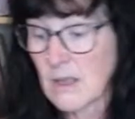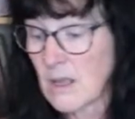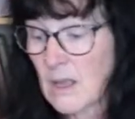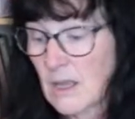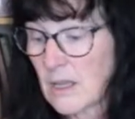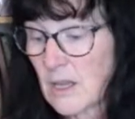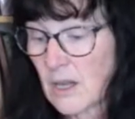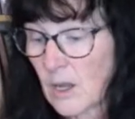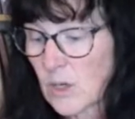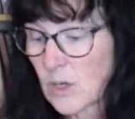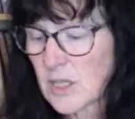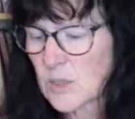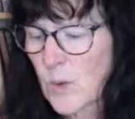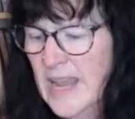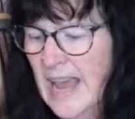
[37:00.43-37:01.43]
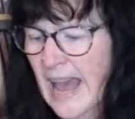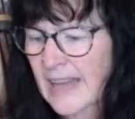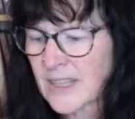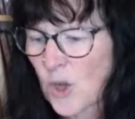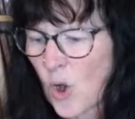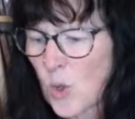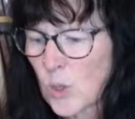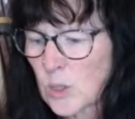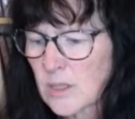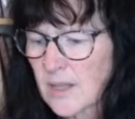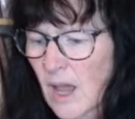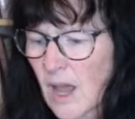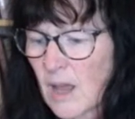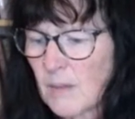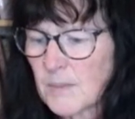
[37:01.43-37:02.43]
you know, because we had old
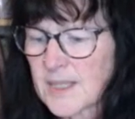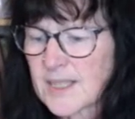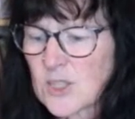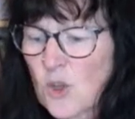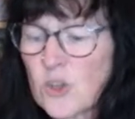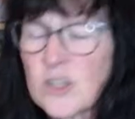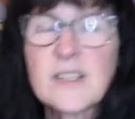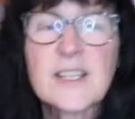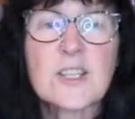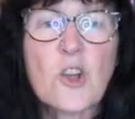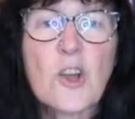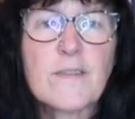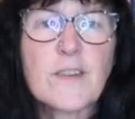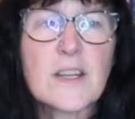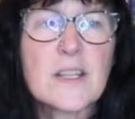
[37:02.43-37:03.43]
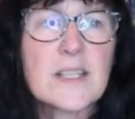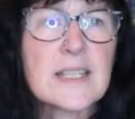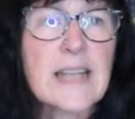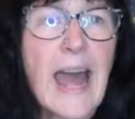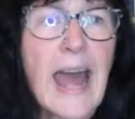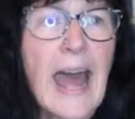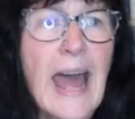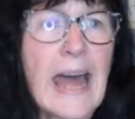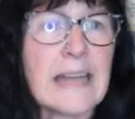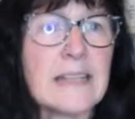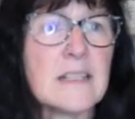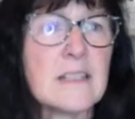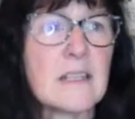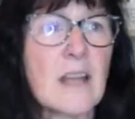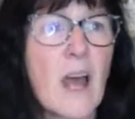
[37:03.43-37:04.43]
Sun servers,
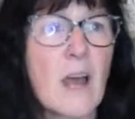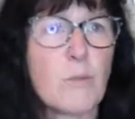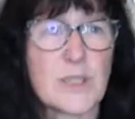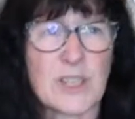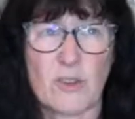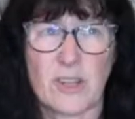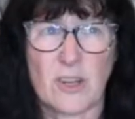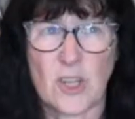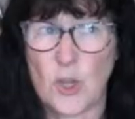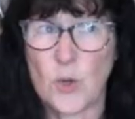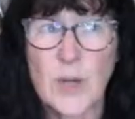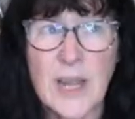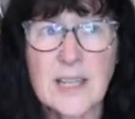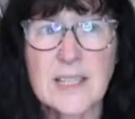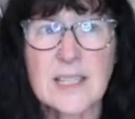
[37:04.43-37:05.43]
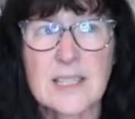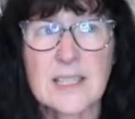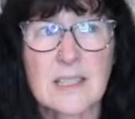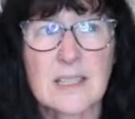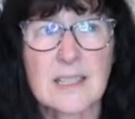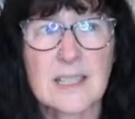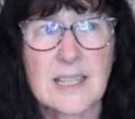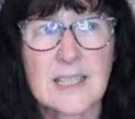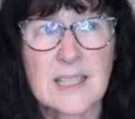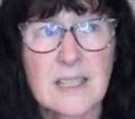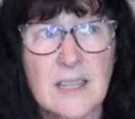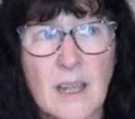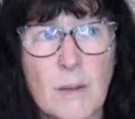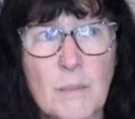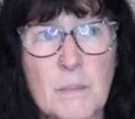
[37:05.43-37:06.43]
and it was on the Unix
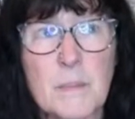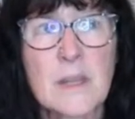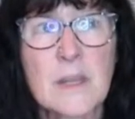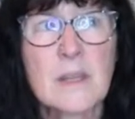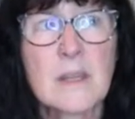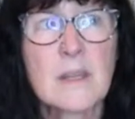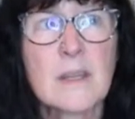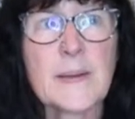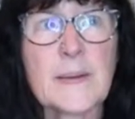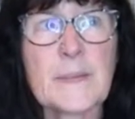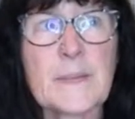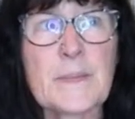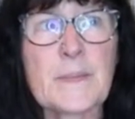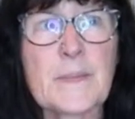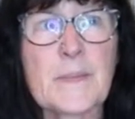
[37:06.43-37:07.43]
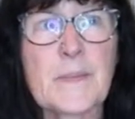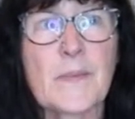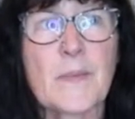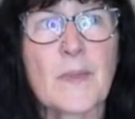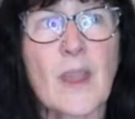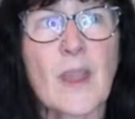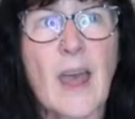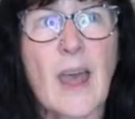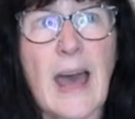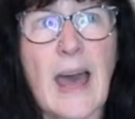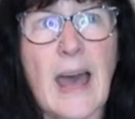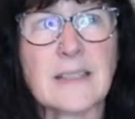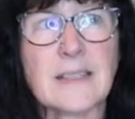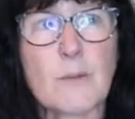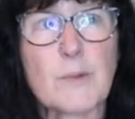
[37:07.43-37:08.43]
system.
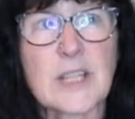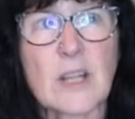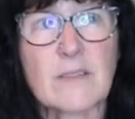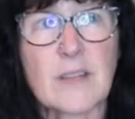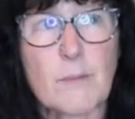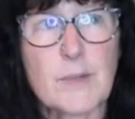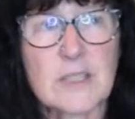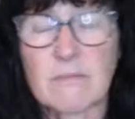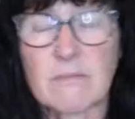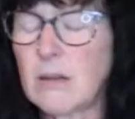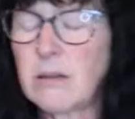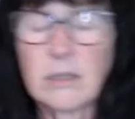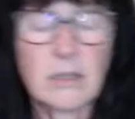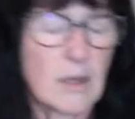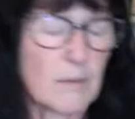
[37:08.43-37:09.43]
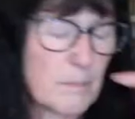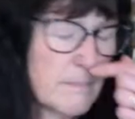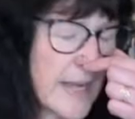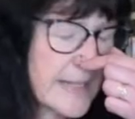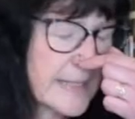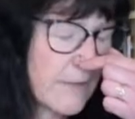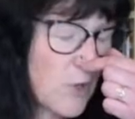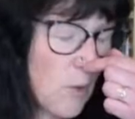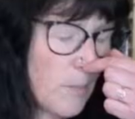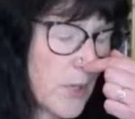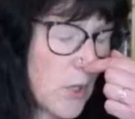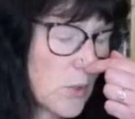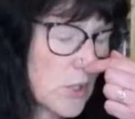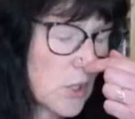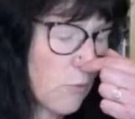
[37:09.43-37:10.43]
And there was a massive
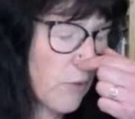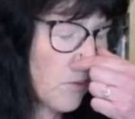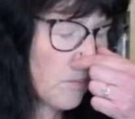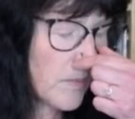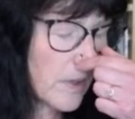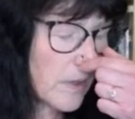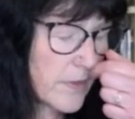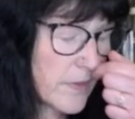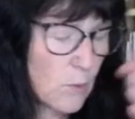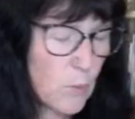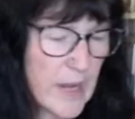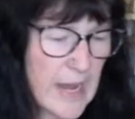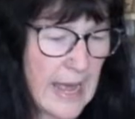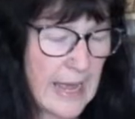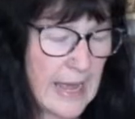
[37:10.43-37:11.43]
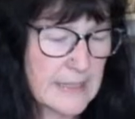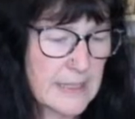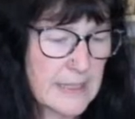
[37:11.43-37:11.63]
computer room that we had